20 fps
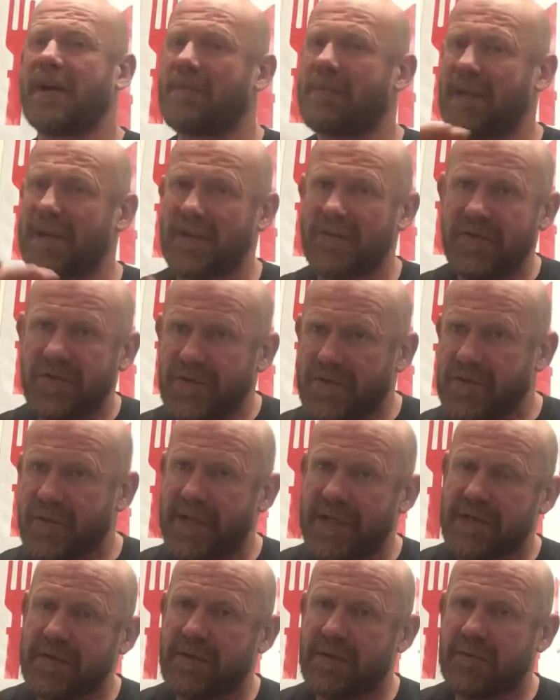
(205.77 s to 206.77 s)
I made a few
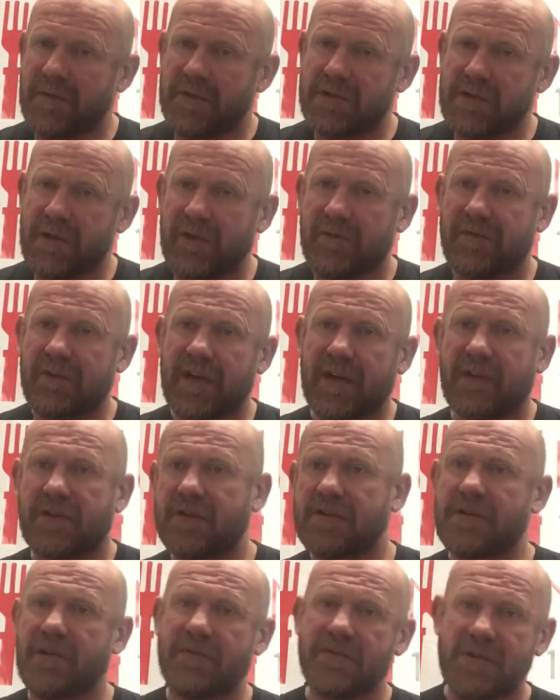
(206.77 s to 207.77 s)
tweaks to it myself now
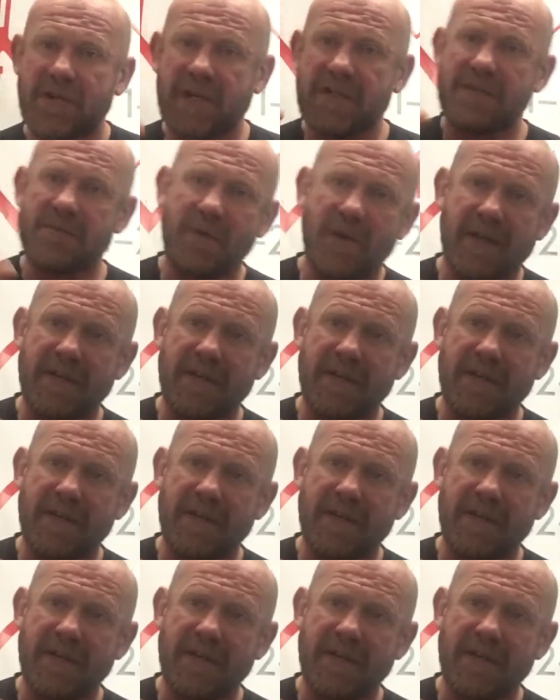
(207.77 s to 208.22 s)
because I've changed my